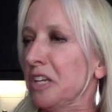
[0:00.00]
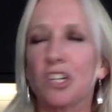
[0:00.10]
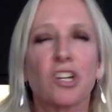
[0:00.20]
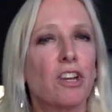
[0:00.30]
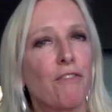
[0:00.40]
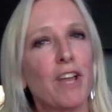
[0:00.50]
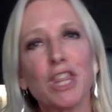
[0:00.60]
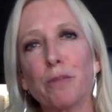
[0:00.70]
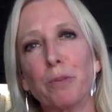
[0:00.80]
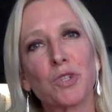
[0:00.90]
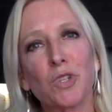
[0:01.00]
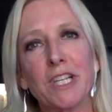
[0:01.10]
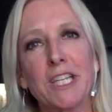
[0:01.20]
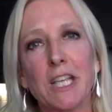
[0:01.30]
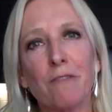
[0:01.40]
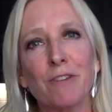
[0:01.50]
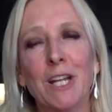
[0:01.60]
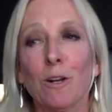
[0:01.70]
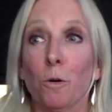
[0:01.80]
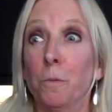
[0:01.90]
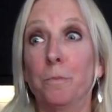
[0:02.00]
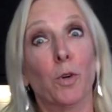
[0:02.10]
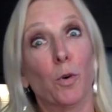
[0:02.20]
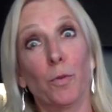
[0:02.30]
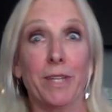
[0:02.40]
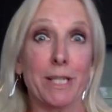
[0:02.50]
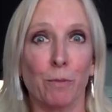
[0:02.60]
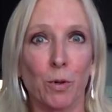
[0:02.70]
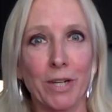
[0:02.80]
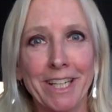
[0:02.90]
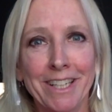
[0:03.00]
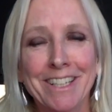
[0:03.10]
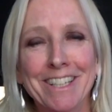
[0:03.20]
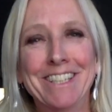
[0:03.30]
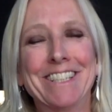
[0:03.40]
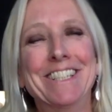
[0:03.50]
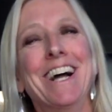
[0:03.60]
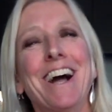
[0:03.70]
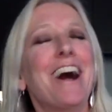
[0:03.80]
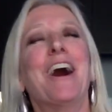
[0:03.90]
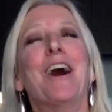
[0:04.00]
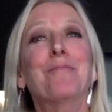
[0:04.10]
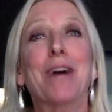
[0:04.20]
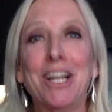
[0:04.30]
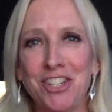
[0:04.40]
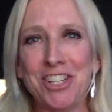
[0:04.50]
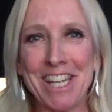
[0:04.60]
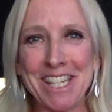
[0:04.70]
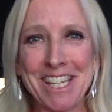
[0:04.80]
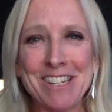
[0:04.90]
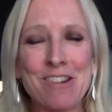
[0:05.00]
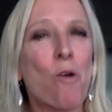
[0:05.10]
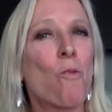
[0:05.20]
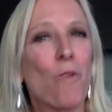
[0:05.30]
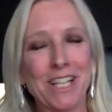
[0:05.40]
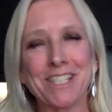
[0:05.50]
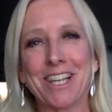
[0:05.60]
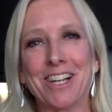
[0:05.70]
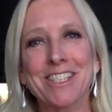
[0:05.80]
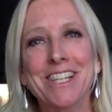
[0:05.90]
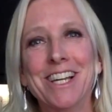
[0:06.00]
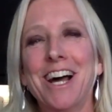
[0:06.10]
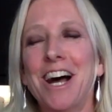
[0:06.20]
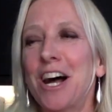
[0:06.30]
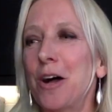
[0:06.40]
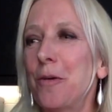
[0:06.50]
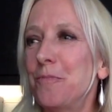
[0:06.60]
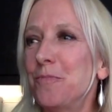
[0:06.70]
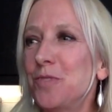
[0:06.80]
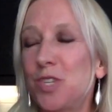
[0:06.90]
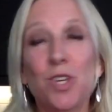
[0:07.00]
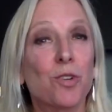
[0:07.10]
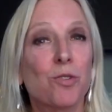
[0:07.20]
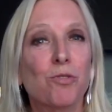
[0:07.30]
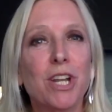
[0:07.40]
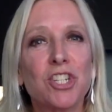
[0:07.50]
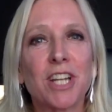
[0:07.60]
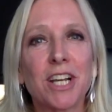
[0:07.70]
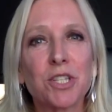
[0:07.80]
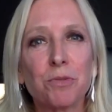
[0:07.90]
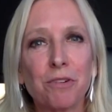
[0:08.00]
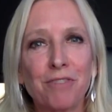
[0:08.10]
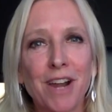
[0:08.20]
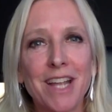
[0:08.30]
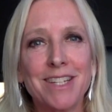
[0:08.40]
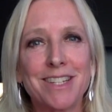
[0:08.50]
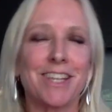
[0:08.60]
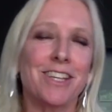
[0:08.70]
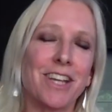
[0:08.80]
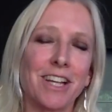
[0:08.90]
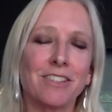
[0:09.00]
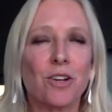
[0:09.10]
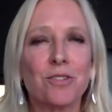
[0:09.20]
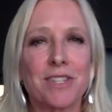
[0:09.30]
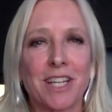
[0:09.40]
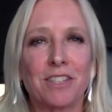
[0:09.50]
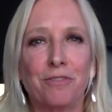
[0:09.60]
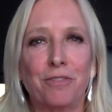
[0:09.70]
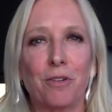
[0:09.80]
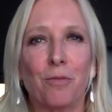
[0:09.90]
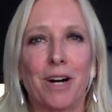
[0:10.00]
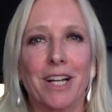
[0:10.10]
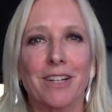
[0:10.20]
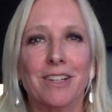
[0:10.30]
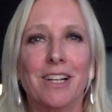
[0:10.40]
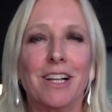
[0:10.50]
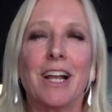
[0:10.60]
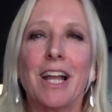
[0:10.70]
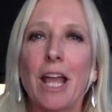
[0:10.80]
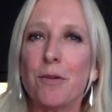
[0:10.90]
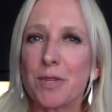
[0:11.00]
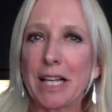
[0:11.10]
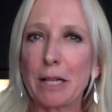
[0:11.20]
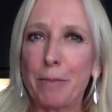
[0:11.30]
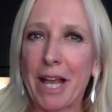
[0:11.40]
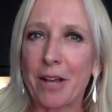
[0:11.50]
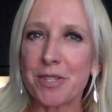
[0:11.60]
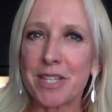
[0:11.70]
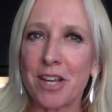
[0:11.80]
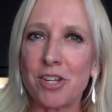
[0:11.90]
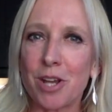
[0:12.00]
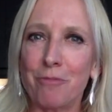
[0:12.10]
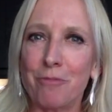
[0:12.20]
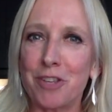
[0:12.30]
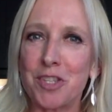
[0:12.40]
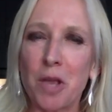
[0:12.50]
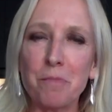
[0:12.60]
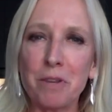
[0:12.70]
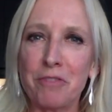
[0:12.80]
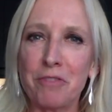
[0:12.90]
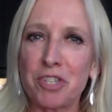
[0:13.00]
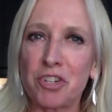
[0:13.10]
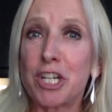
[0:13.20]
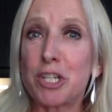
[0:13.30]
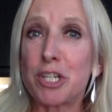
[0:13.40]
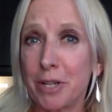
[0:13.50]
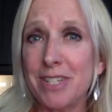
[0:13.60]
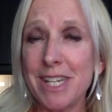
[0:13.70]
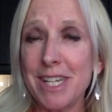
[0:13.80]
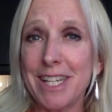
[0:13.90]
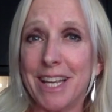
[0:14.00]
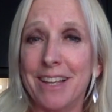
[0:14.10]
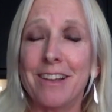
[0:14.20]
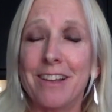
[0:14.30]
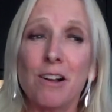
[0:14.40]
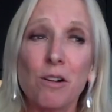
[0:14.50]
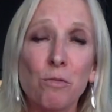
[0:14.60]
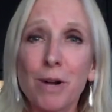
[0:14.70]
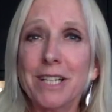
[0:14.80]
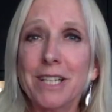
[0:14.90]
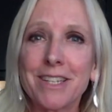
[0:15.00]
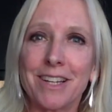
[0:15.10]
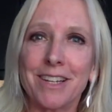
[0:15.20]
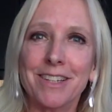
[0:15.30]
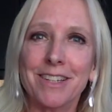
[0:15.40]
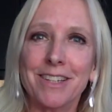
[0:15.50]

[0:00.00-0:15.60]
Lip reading: You could have hit the bottle this evening or this morning, and you didn't. Well done. You reached out to a friend that you hadn't contacted for a while. It was a little bit outside your comfort zone, bit of a stretch, but you did it. Well done."